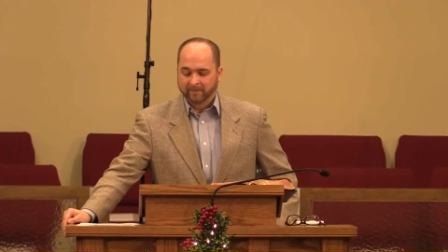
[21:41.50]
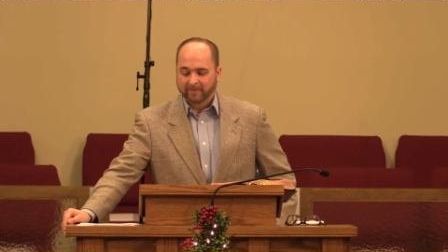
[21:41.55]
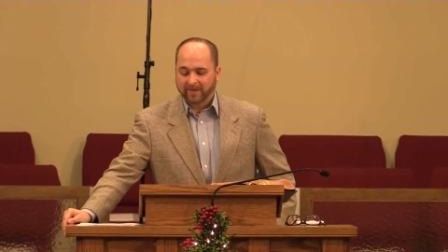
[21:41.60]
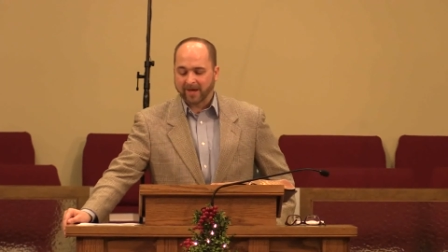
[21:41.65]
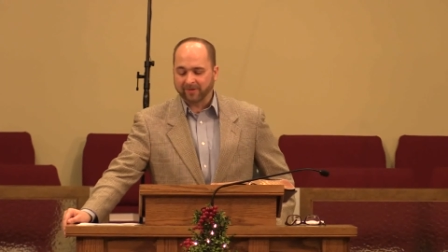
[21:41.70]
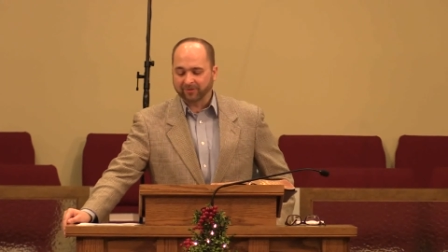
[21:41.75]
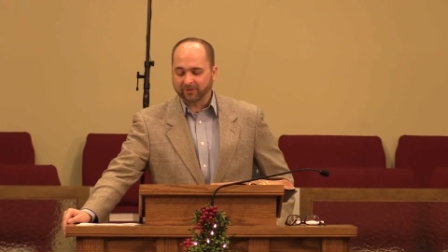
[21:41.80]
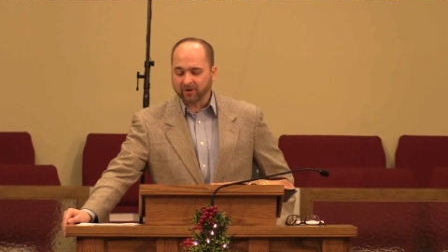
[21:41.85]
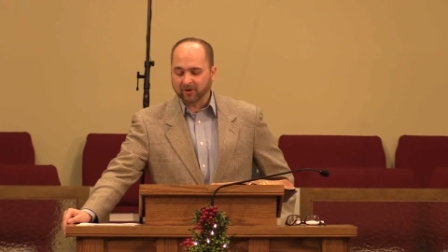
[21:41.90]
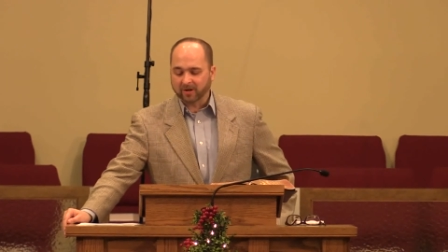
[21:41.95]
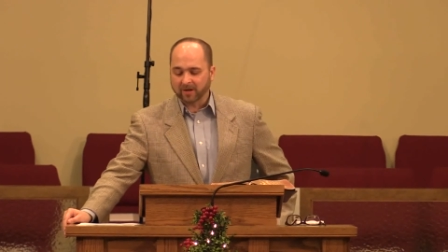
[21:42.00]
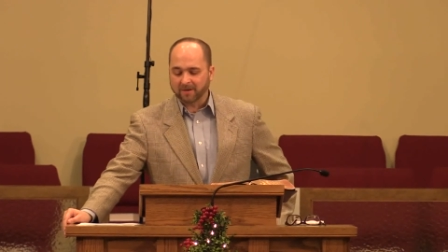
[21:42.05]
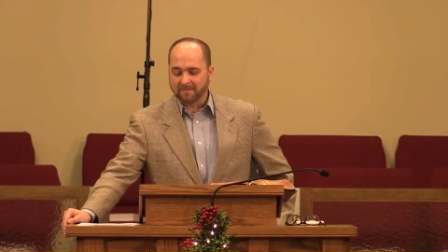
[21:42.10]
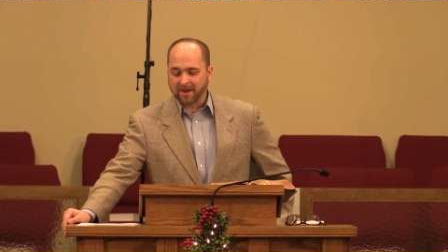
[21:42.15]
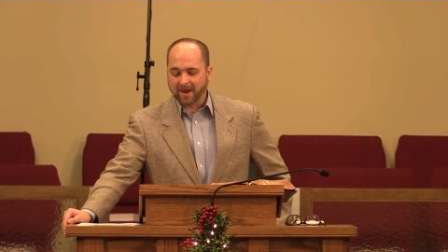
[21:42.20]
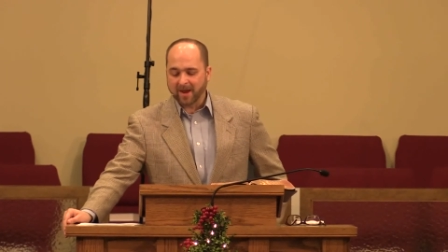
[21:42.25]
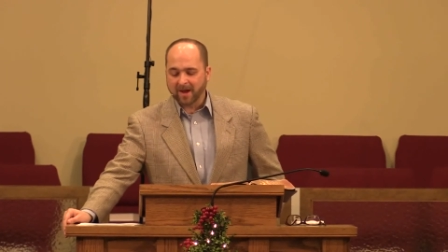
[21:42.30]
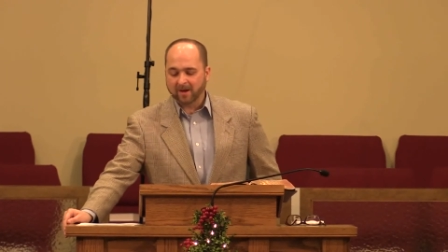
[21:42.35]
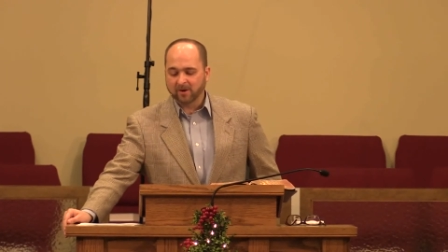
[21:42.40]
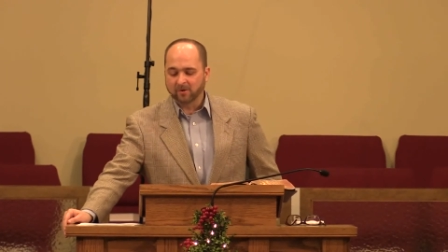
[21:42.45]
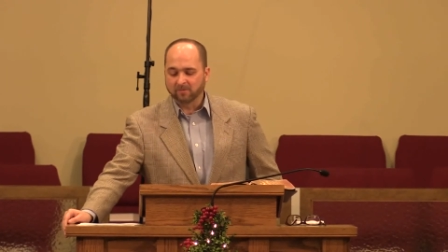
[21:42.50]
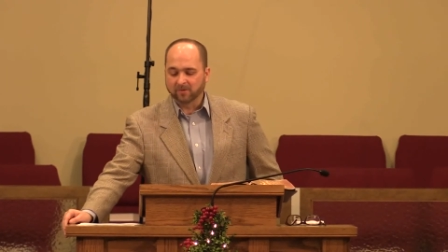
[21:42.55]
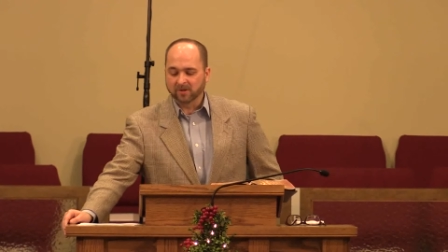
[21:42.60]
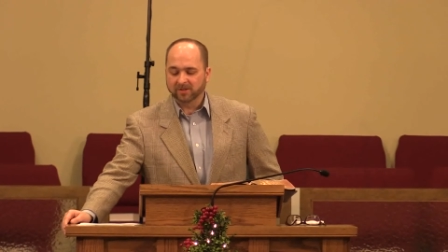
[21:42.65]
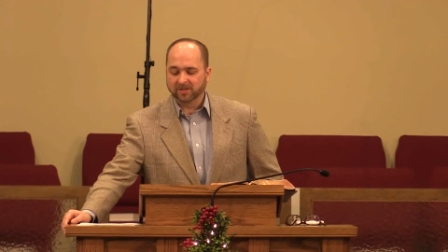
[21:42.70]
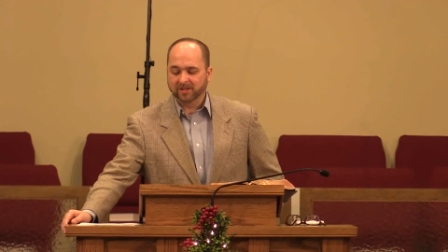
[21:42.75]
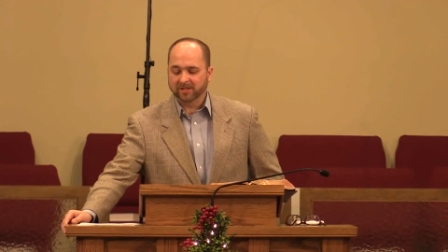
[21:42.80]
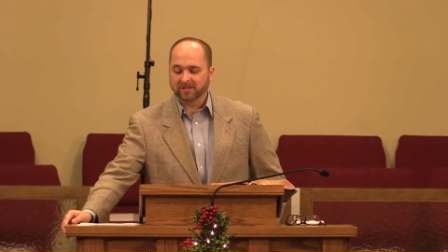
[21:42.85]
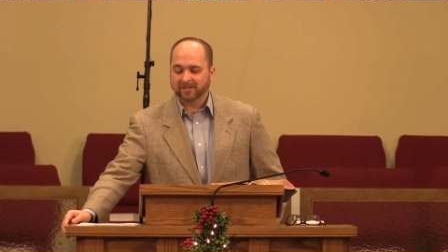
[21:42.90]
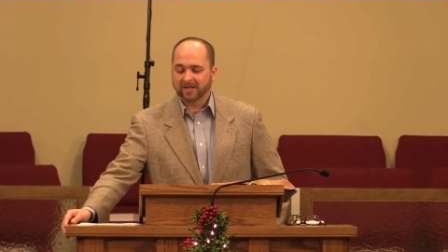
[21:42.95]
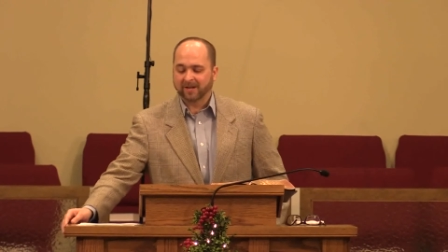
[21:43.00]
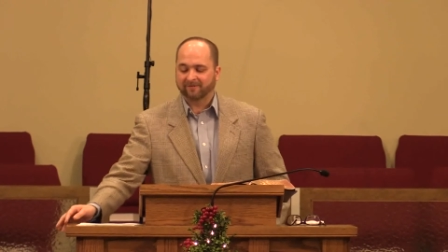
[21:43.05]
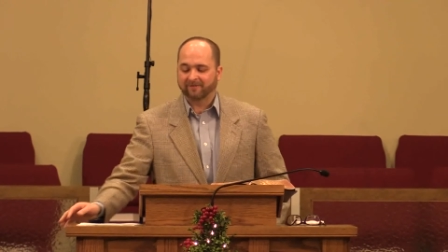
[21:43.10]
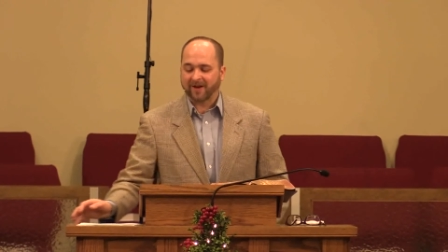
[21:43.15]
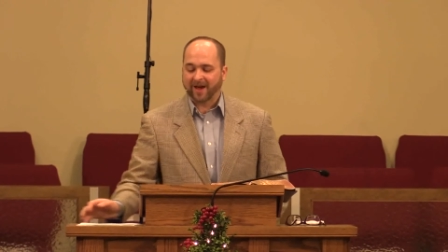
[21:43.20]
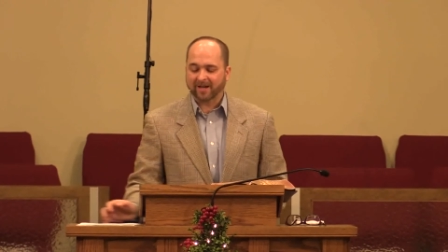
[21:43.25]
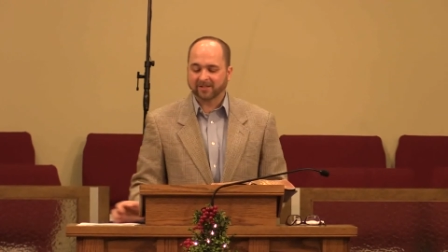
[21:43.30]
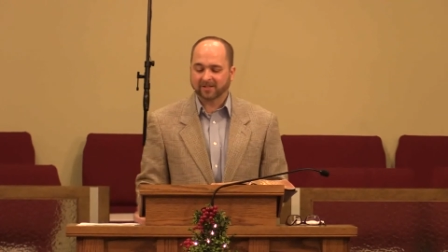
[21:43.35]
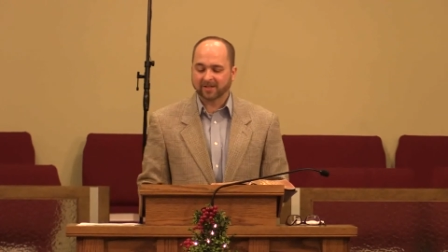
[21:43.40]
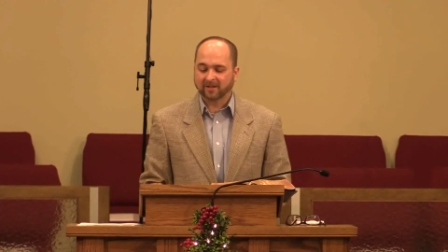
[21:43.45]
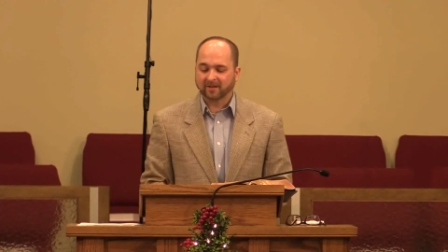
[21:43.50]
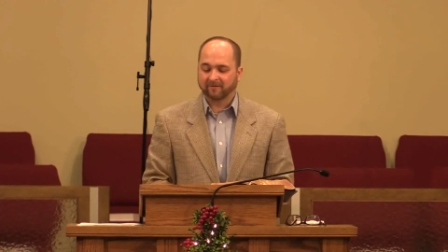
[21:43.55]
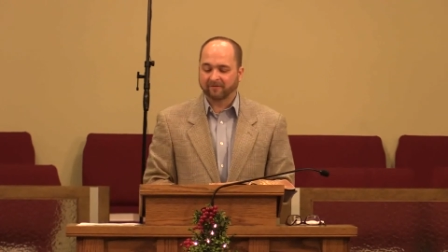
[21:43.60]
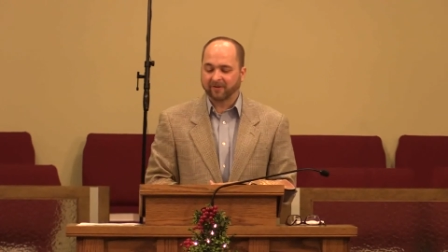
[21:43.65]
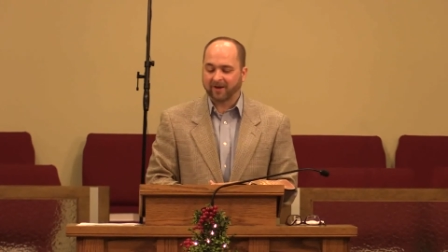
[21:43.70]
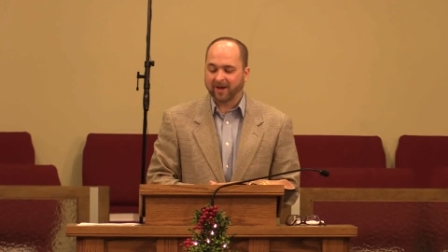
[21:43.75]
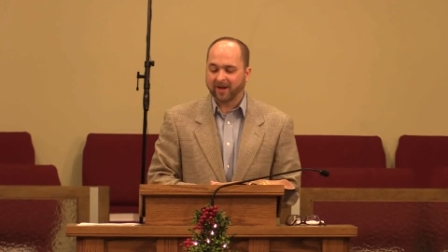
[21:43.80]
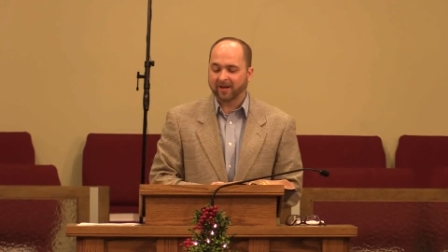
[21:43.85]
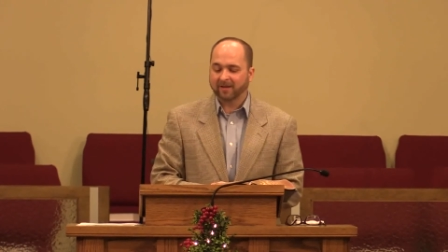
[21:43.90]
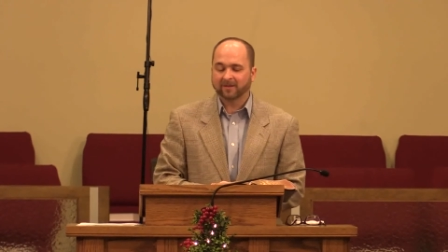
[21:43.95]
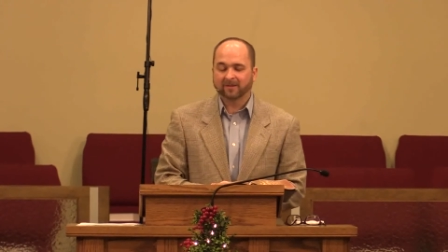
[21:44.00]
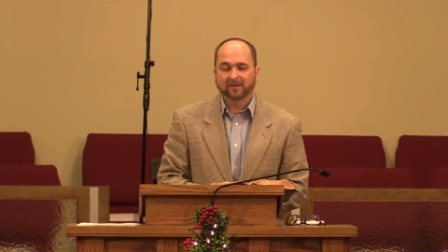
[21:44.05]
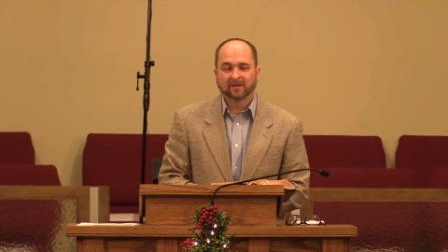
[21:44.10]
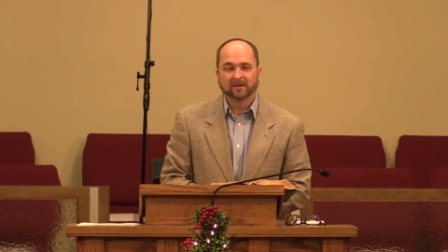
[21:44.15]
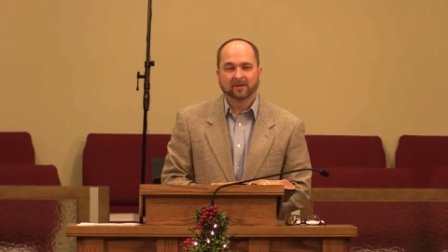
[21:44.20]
That third command, whom resist steadfast in the faith,